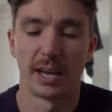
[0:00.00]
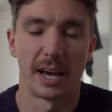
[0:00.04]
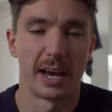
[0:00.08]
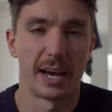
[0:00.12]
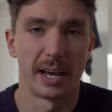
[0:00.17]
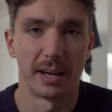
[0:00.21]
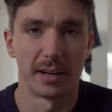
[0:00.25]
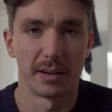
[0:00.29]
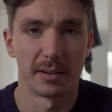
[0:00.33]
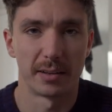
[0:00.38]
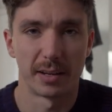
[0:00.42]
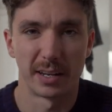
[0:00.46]

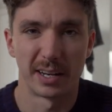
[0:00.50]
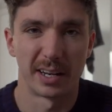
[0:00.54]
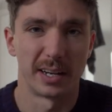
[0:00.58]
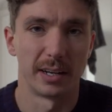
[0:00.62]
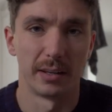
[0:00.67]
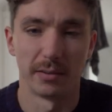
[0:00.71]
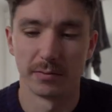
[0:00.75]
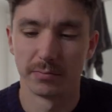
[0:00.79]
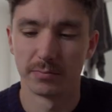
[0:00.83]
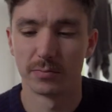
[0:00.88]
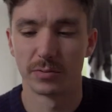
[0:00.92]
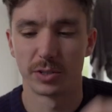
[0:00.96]
and
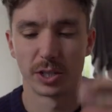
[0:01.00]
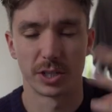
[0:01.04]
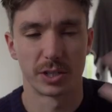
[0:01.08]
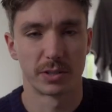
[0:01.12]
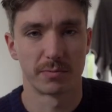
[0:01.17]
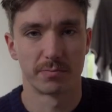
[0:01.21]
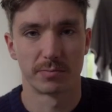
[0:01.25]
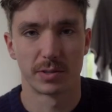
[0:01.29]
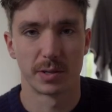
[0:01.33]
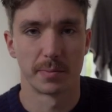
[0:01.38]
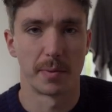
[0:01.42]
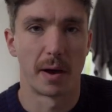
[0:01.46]
then
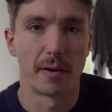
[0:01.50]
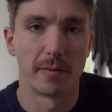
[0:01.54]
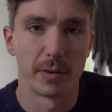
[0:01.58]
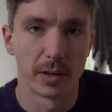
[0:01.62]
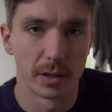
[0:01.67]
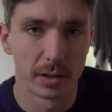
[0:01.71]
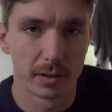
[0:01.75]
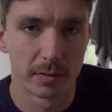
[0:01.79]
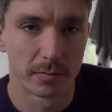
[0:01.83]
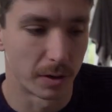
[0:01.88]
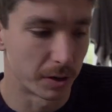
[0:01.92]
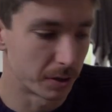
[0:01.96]
just some
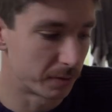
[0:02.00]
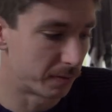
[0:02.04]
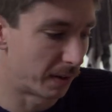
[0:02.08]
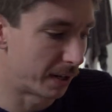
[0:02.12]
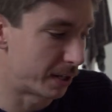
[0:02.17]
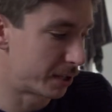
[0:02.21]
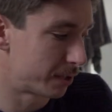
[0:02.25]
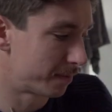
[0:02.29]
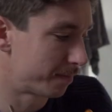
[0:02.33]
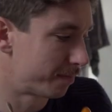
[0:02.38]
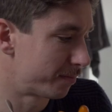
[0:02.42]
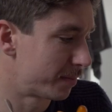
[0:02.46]
other roast
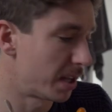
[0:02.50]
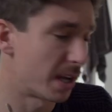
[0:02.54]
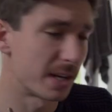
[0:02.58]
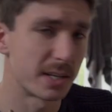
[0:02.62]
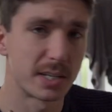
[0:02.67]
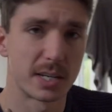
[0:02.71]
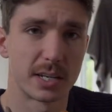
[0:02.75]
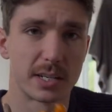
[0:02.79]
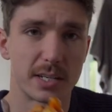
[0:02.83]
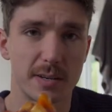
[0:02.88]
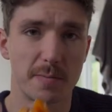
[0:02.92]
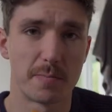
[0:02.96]
veg.
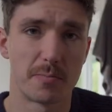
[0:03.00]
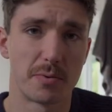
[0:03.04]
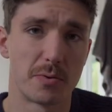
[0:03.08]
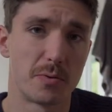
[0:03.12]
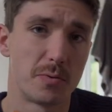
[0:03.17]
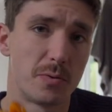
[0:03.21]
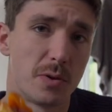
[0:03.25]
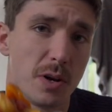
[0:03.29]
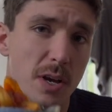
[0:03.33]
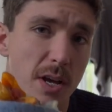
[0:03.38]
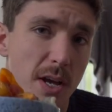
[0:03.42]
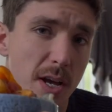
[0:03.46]
Nice,
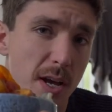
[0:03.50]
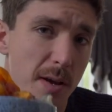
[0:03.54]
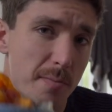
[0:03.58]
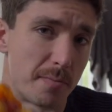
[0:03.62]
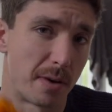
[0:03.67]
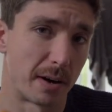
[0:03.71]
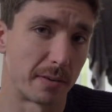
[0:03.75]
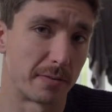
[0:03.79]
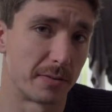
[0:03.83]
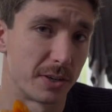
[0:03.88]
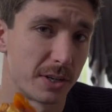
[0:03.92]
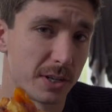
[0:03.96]
simple
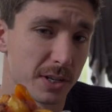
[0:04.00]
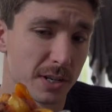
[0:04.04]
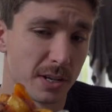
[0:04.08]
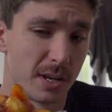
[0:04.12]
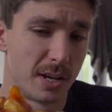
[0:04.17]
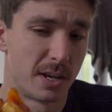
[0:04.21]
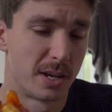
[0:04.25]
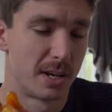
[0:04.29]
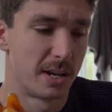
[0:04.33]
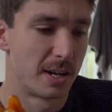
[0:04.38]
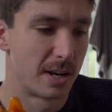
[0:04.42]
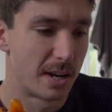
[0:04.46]
breakfast.
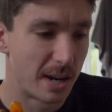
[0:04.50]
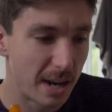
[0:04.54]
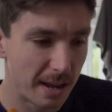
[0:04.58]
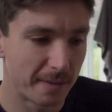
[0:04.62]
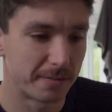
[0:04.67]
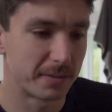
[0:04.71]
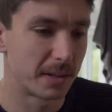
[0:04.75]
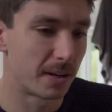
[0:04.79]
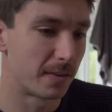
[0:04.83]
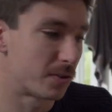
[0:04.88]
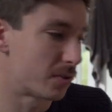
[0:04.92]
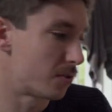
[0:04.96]

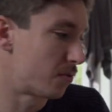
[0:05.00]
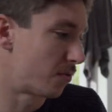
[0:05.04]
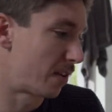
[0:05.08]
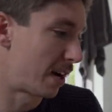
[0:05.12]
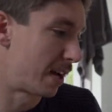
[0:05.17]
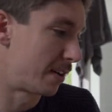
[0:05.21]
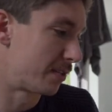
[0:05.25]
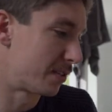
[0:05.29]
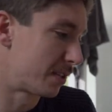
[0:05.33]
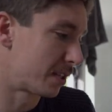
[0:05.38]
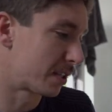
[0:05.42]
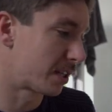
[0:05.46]
Leftovers all
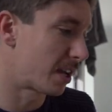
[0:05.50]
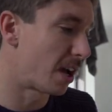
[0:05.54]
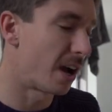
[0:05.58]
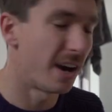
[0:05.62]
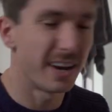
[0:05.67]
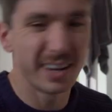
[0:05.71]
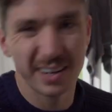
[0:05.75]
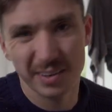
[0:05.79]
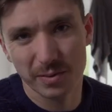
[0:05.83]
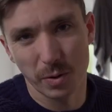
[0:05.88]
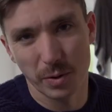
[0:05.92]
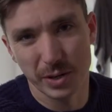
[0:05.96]
round,
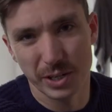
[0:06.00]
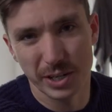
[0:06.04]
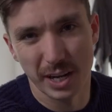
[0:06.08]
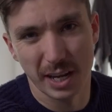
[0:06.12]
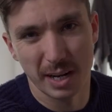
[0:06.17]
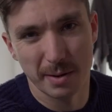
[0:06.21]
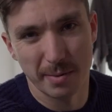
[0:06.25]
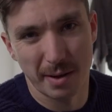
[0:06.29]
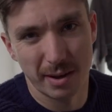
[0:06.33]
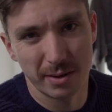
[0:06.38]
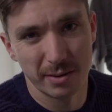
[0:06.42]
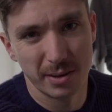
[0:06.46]
kind of what we
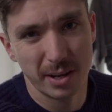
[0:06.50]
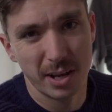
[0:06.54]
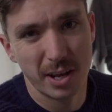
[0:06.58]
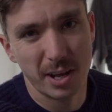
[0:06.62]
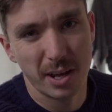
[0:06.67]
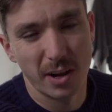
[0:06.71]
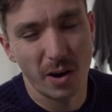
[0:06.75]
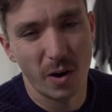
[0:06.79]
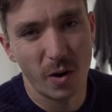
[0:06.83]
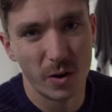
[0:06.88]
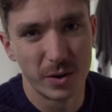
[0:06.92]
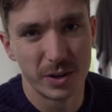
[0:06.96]
chatted about
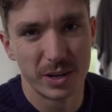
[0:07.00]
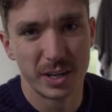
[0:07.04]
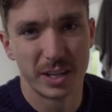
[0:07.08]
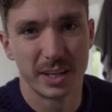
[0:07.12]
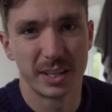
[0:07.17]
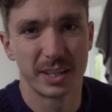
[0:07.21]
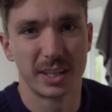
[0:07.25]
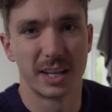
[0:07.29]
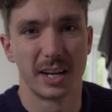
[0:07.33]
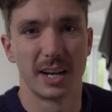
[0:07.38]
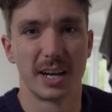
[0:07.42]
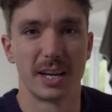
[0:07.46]

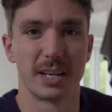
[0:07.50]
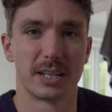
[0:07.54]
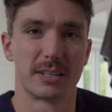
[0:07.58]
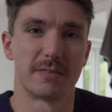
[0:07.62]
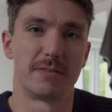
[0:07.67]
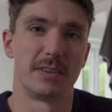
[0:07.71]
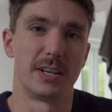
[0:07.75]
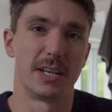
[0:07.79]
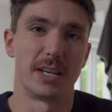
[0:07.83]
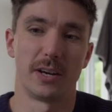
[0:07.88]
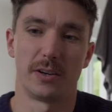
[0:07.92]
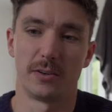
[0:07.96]
on the last
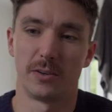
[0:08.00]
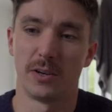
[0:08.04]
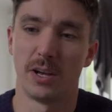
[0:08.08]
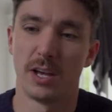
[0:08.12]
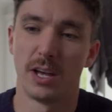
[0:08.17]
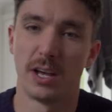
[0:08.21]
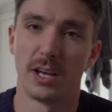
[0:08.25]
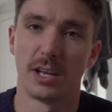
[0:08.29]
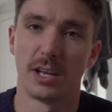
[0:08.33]
video,